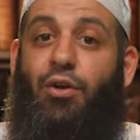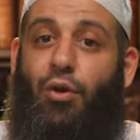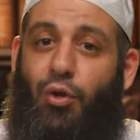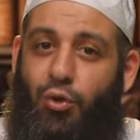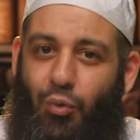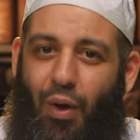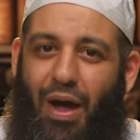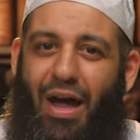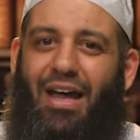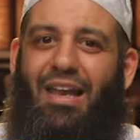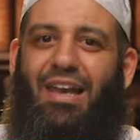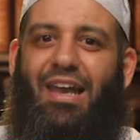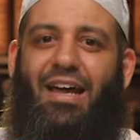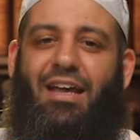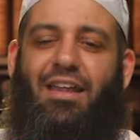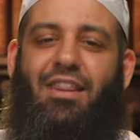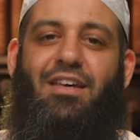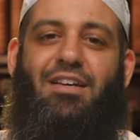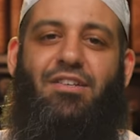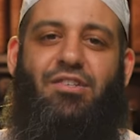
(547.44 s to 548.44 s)
your dua
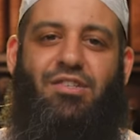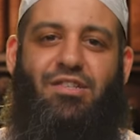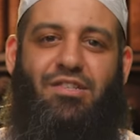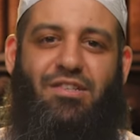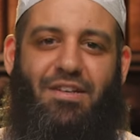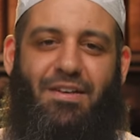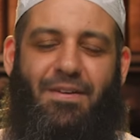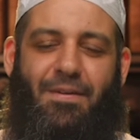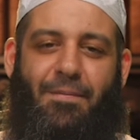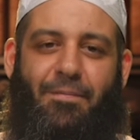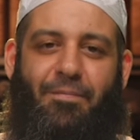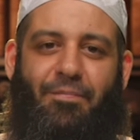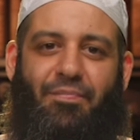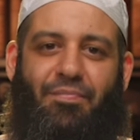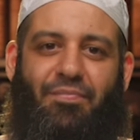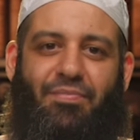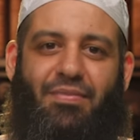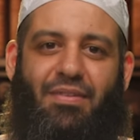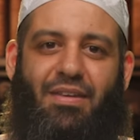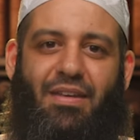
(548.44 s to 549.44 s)
like this.
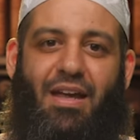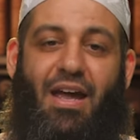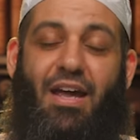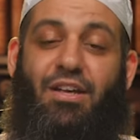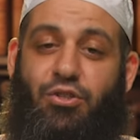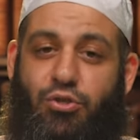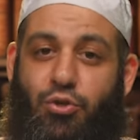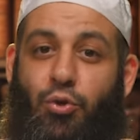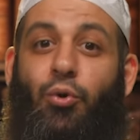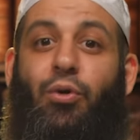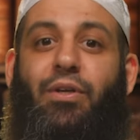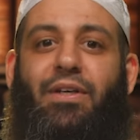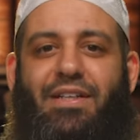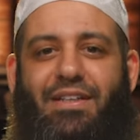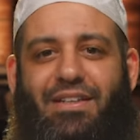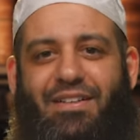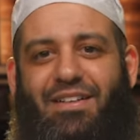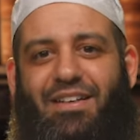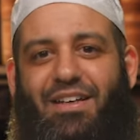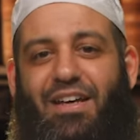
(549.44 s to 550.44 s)
It's good.
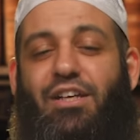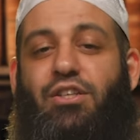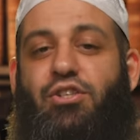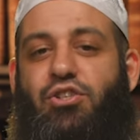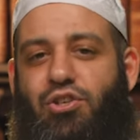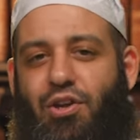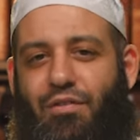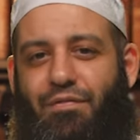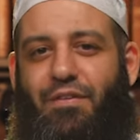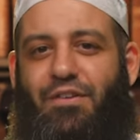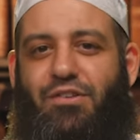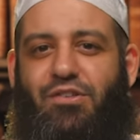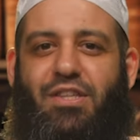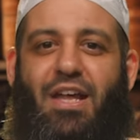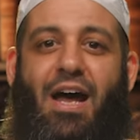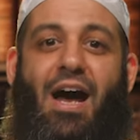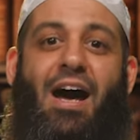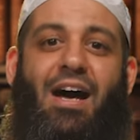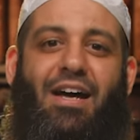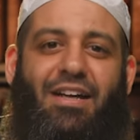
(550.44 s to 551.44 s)
It softens
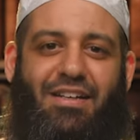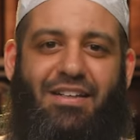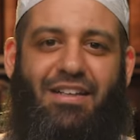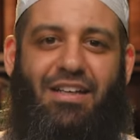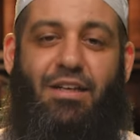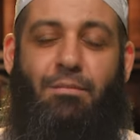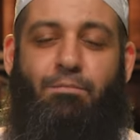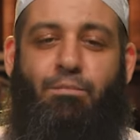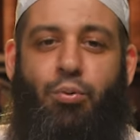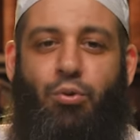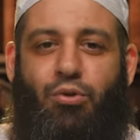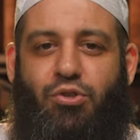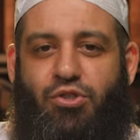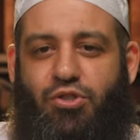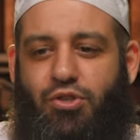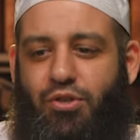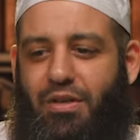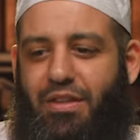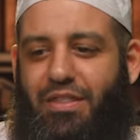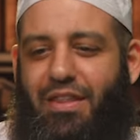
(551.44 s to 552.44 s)
the heart. It
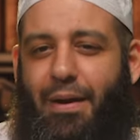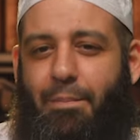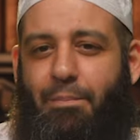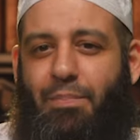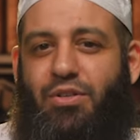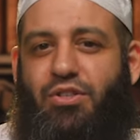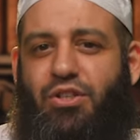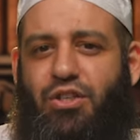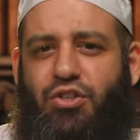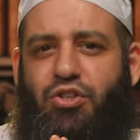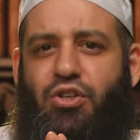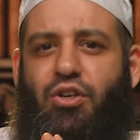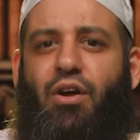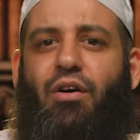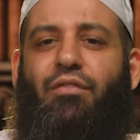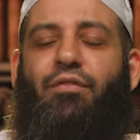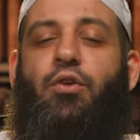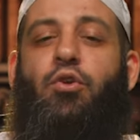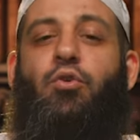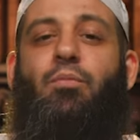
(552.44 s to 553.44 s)
puts you in that position
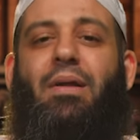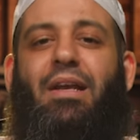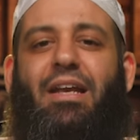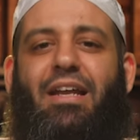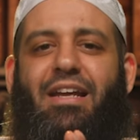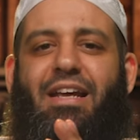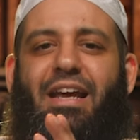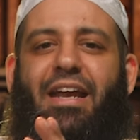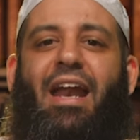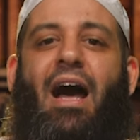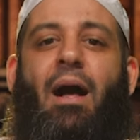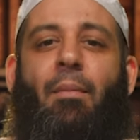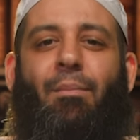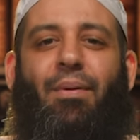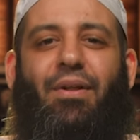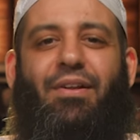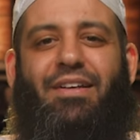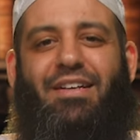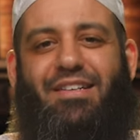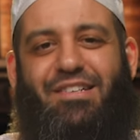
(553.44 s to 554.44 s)
of humility and
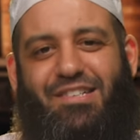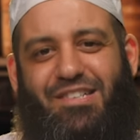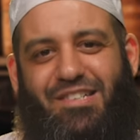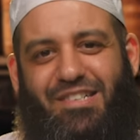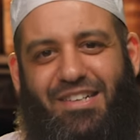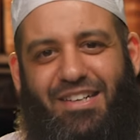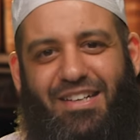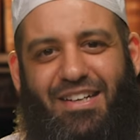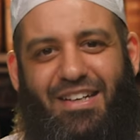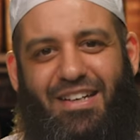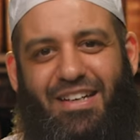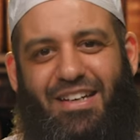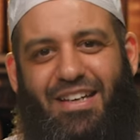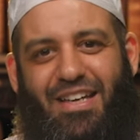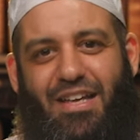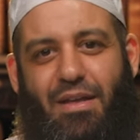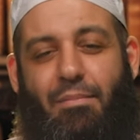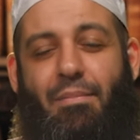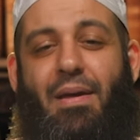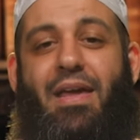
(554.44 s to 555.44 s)
humbleness,
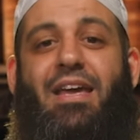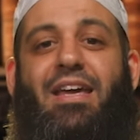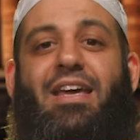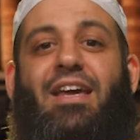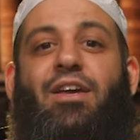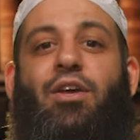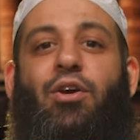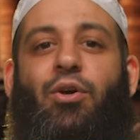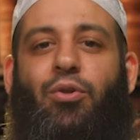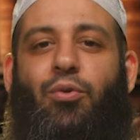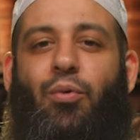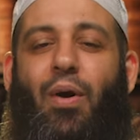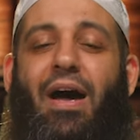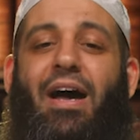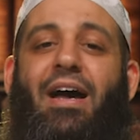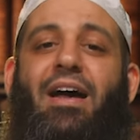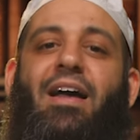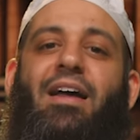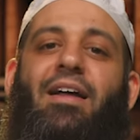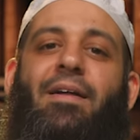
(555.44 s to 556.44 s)
making your
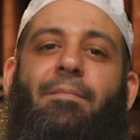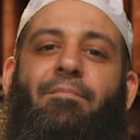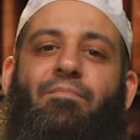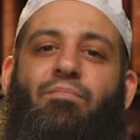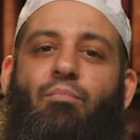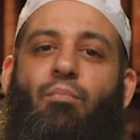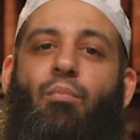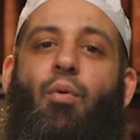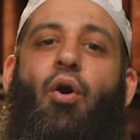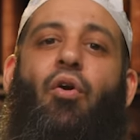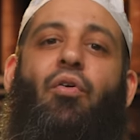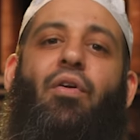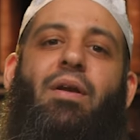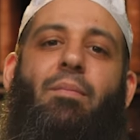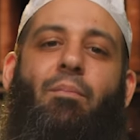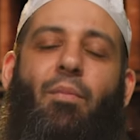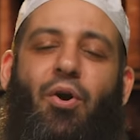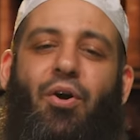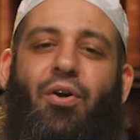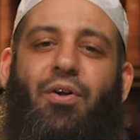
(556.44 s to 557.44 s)
dua more
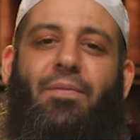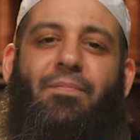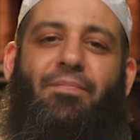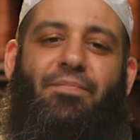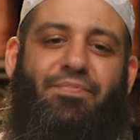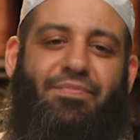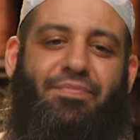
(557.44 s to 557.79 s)
and more